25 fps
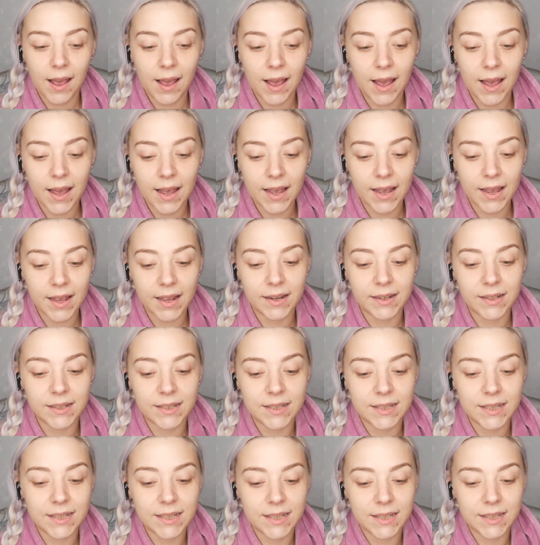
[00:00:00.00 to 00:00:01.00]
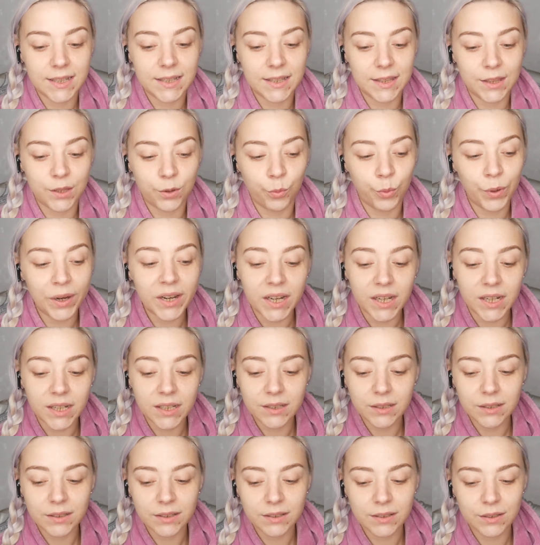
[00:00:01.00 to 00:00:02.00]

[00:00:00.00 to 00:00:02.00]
and the winner,